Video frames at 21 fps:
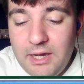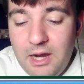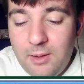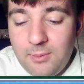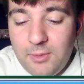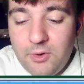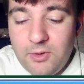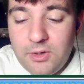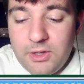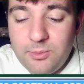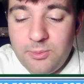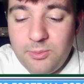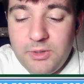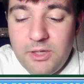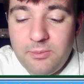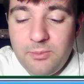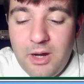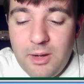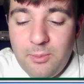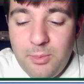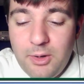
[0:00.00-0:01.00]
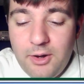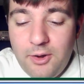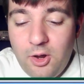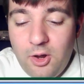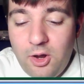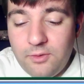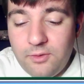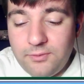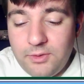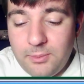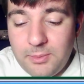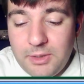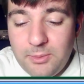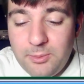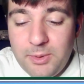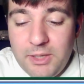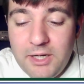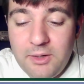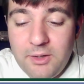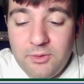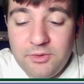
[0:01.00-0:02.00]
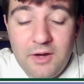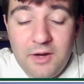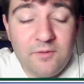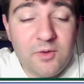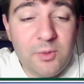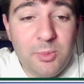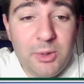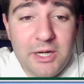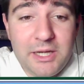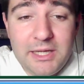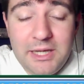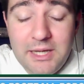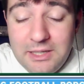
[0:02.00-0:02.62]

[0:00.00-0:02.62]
I'm going to compete my butt off. I'm competing with everybody